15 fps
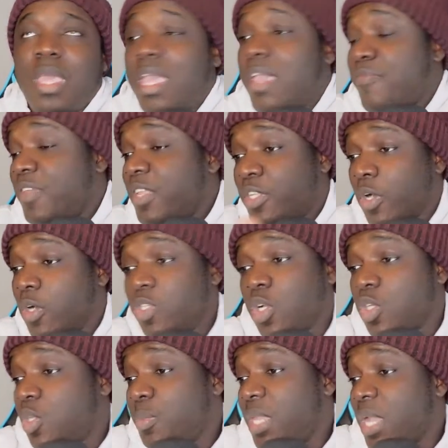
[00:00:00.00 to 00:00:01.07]
he turns out
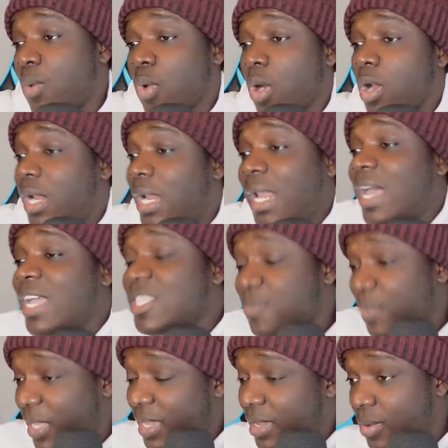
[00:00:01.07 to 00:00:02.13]
to be a world class
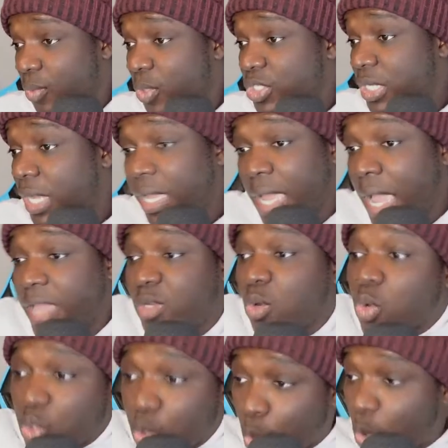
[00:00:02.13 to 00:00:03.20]
player, which I
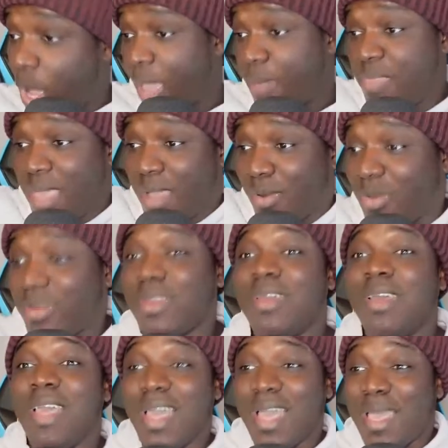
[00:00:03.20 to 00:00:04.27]
don't know, I'm not
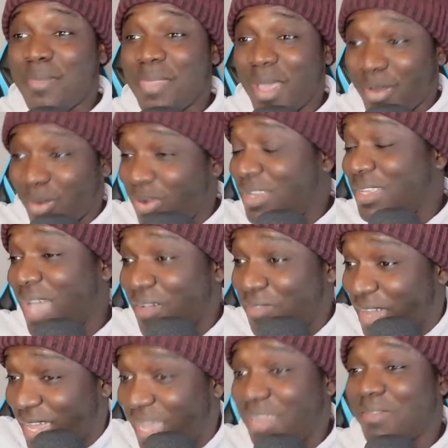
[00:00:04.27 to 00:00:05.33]
gonna have a
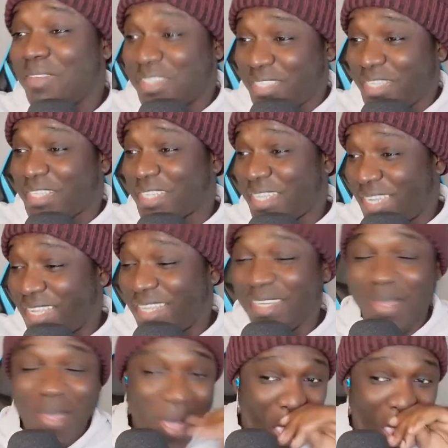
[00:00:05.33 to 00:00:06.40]
conversation on.
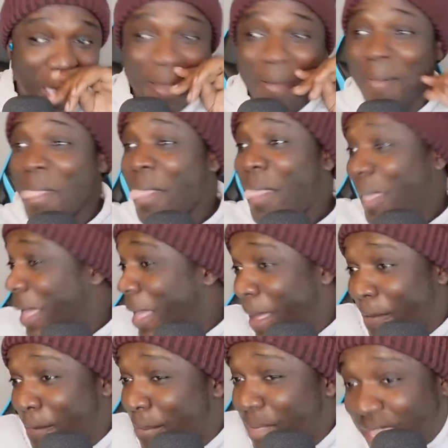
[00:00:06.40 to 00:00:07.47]

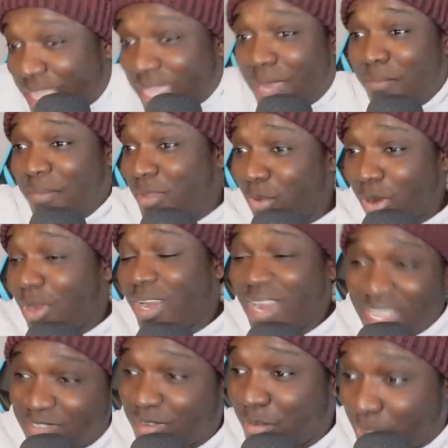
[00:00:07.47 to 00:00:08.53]
You can be world
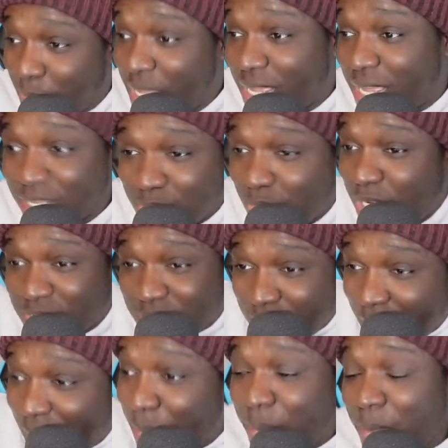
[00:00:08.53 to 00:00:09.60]
class from Jamaica. So let's
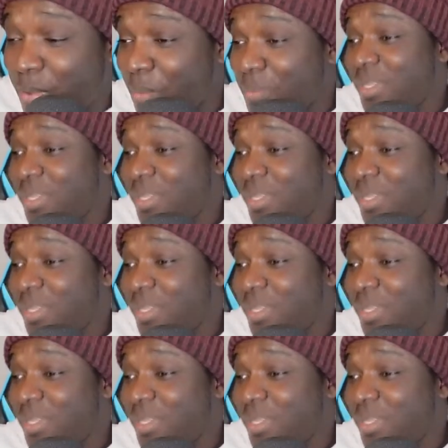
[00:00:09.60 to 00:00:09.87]
let the people